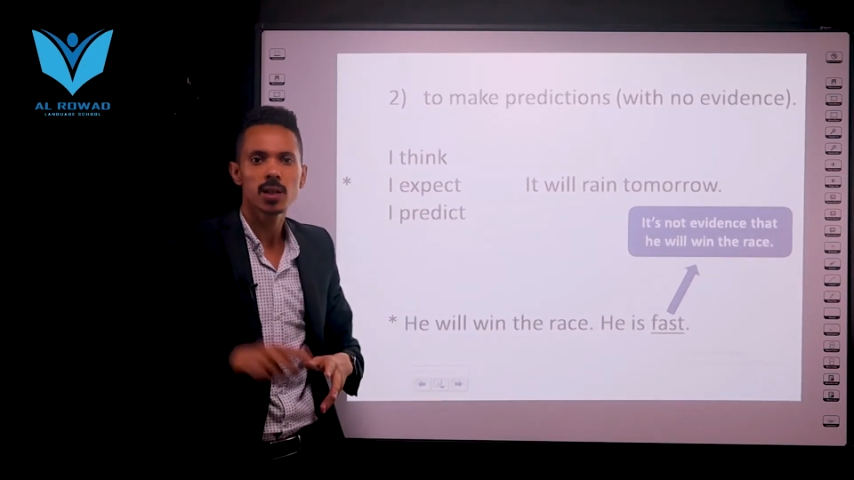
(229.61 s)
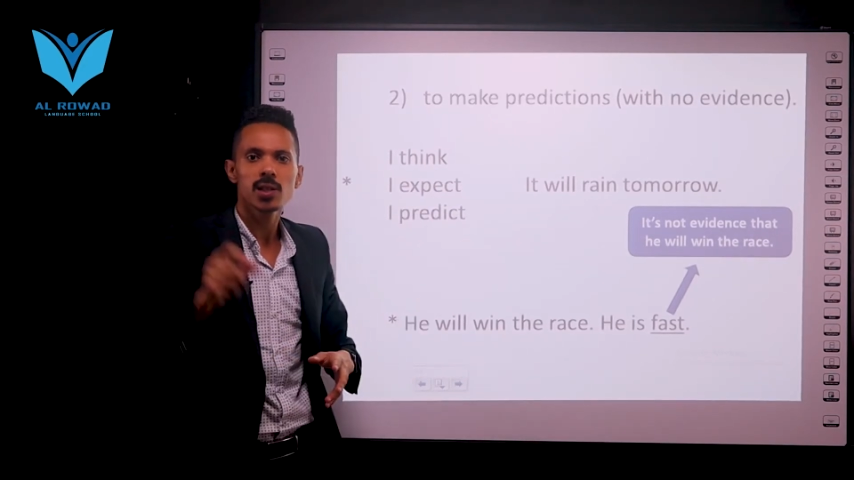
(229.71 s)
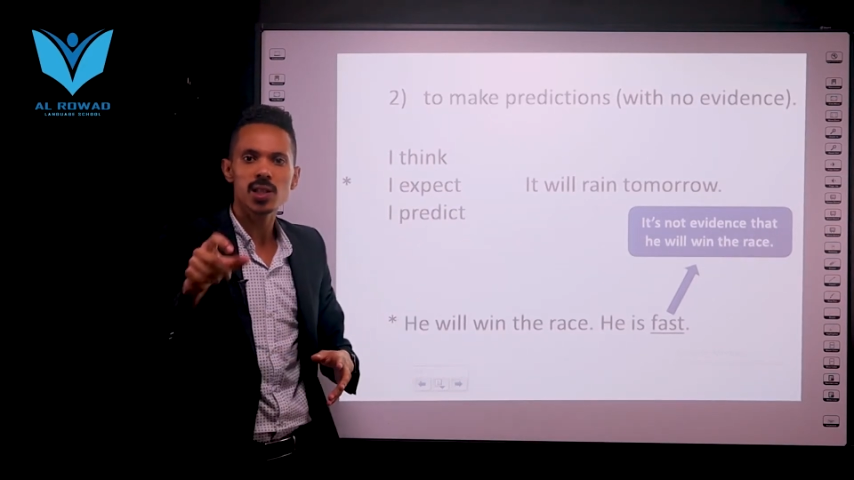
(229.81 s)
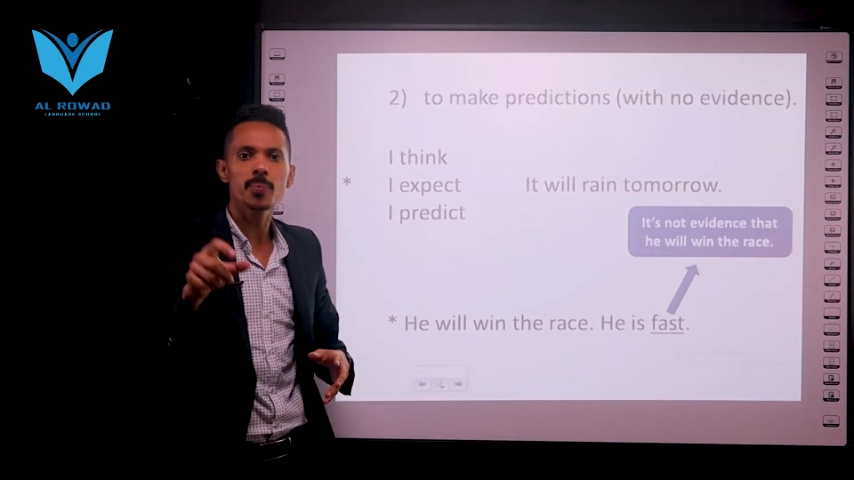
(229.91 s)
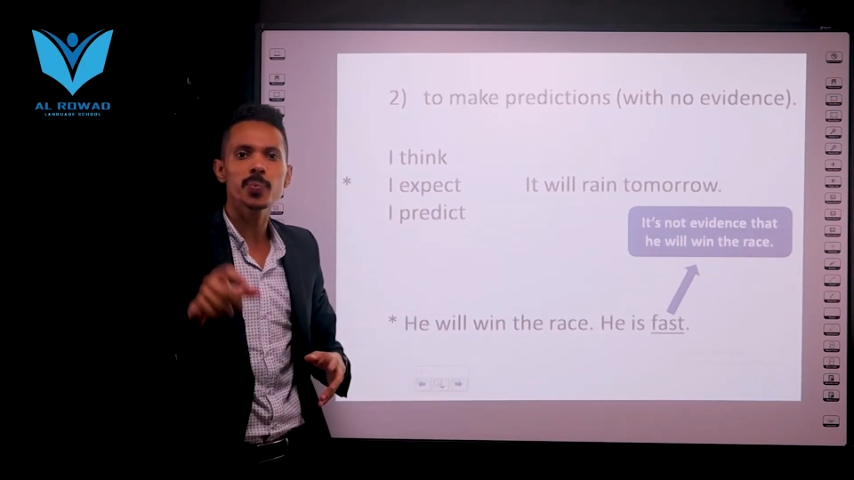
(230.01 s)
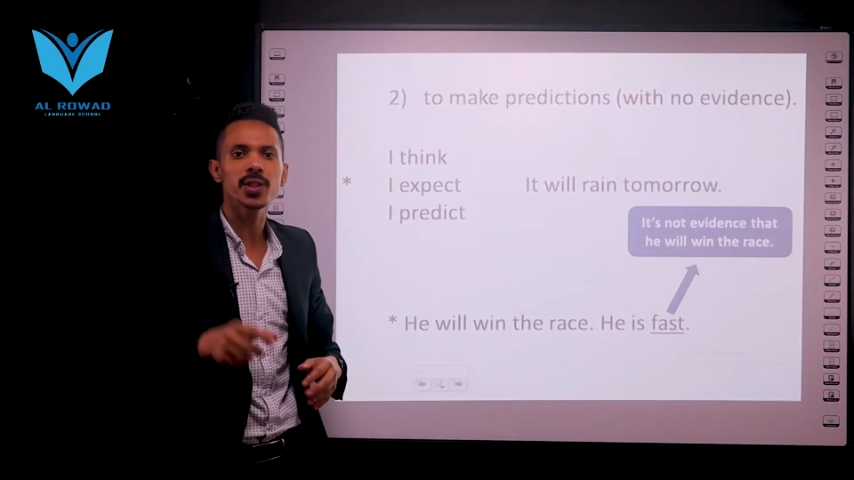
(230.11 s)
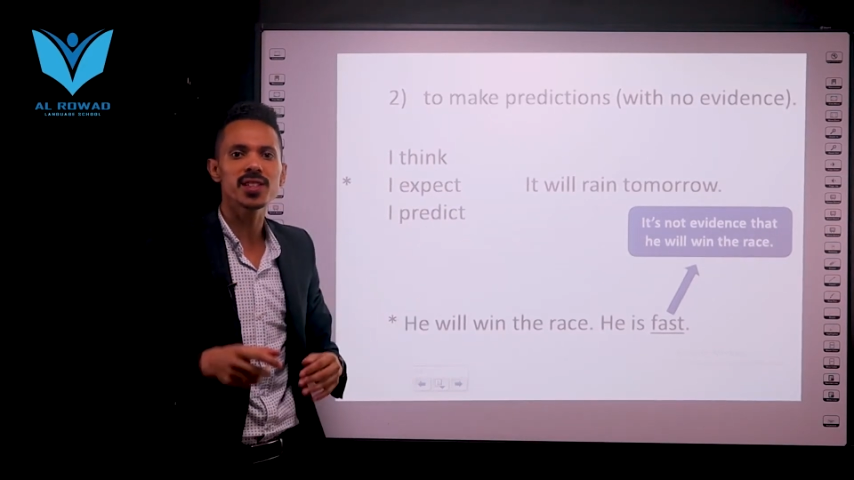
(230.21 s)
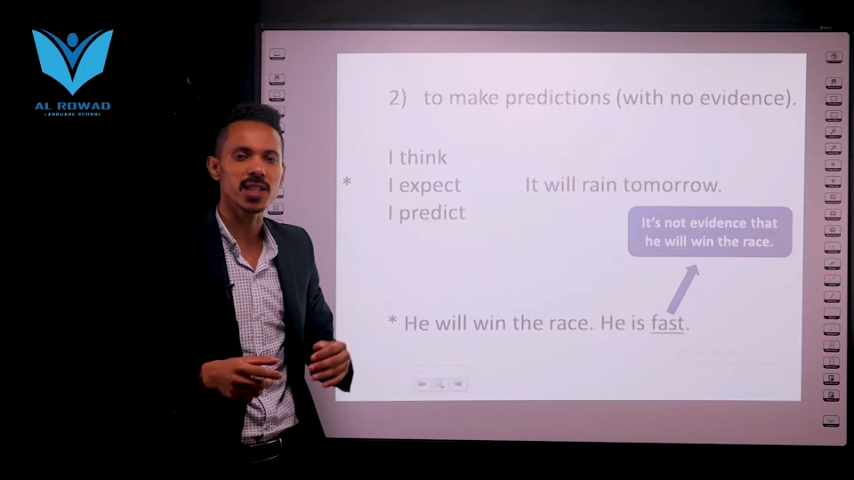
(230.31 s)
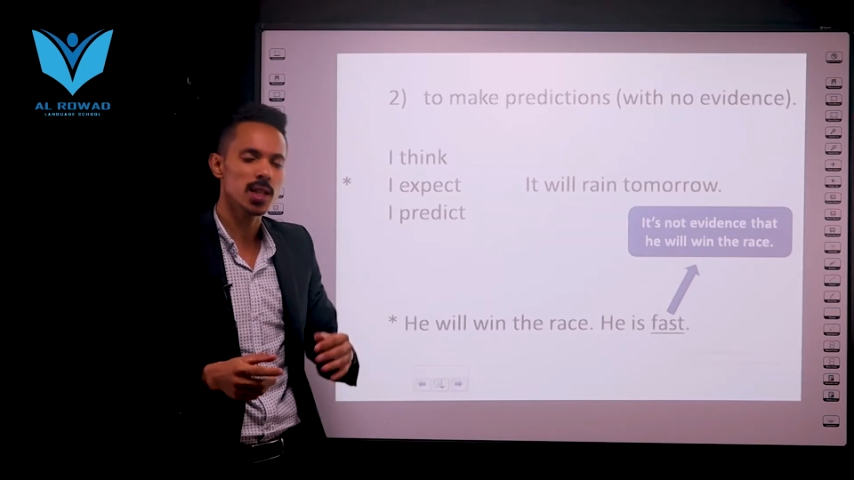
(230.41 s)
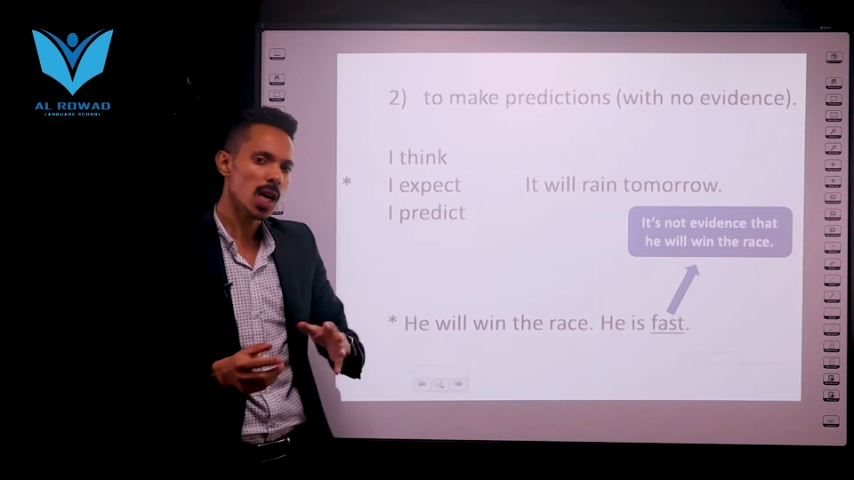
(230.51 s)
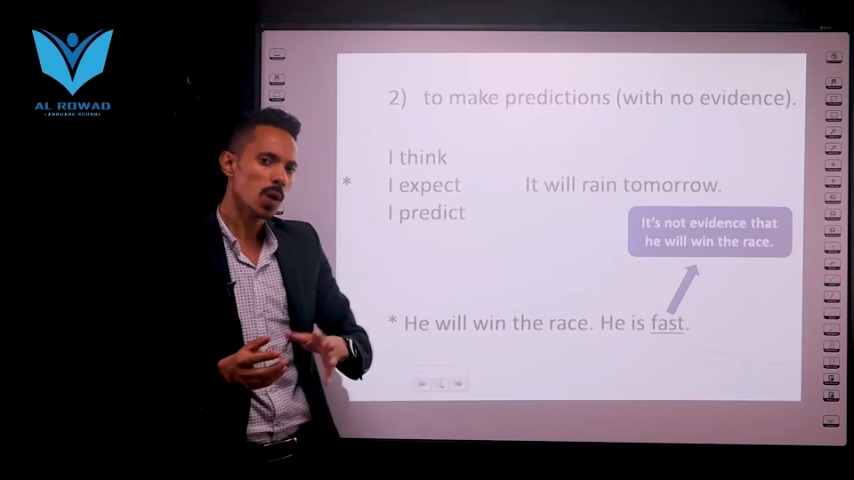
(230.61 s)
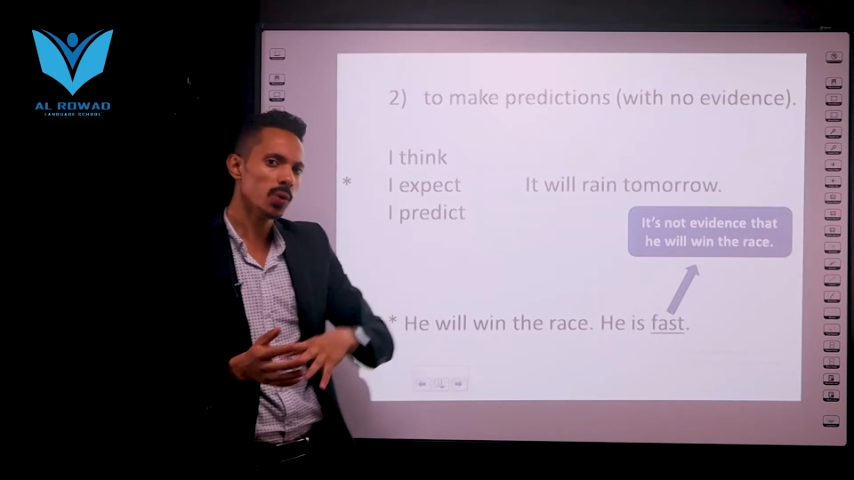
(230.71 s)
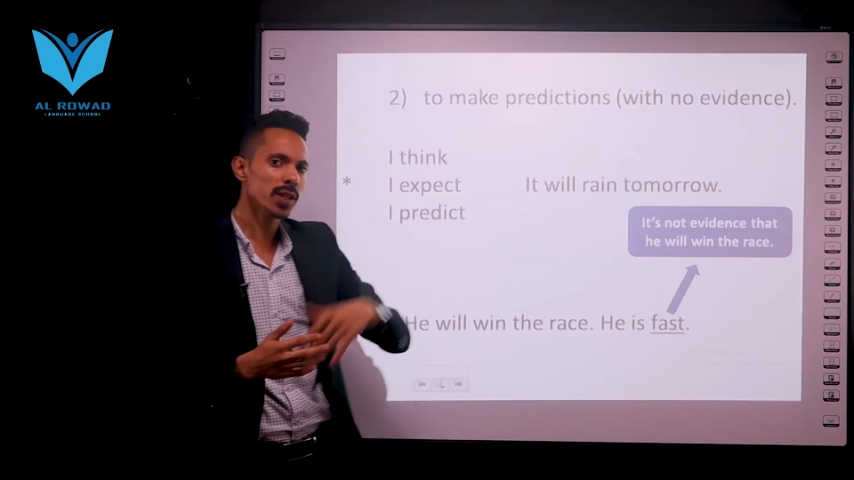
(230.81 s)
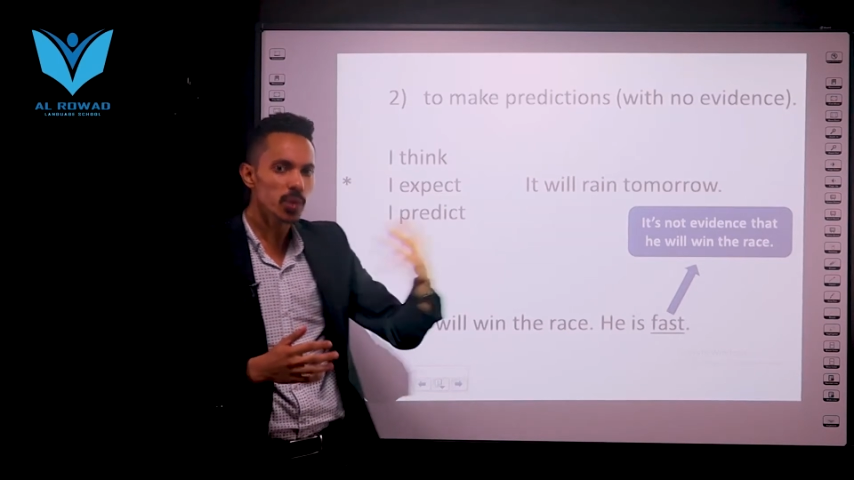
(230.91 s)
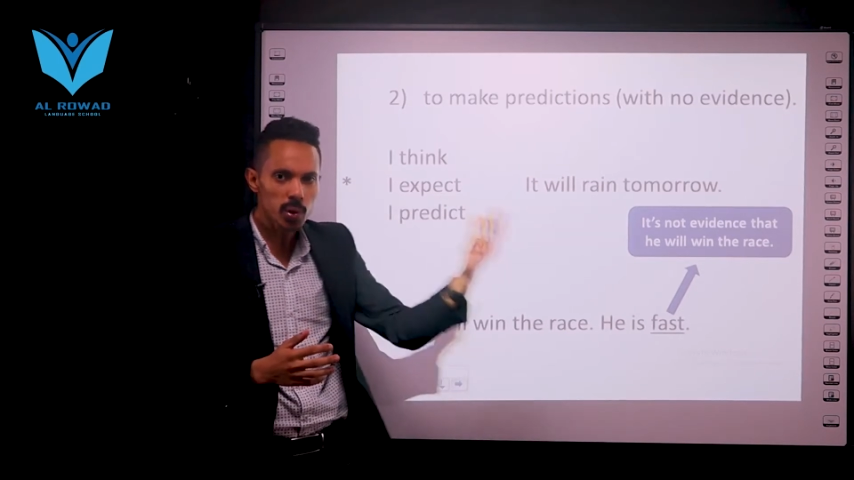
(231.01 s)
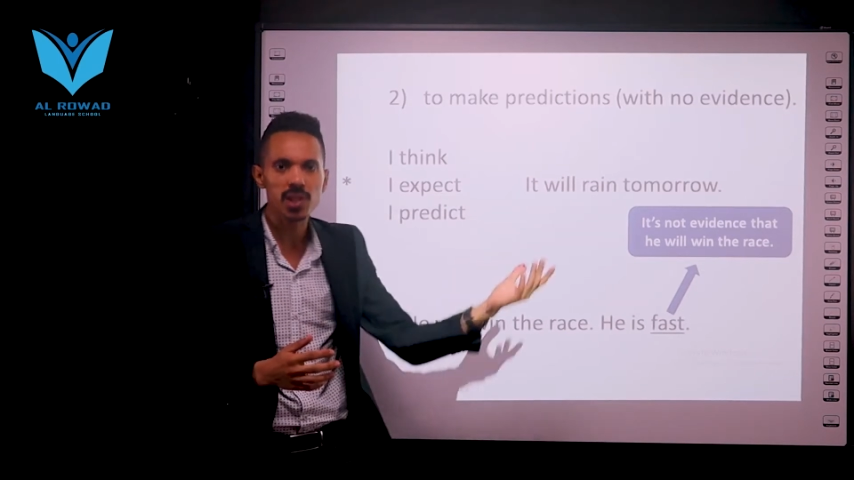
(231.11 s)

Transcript: Somebody will do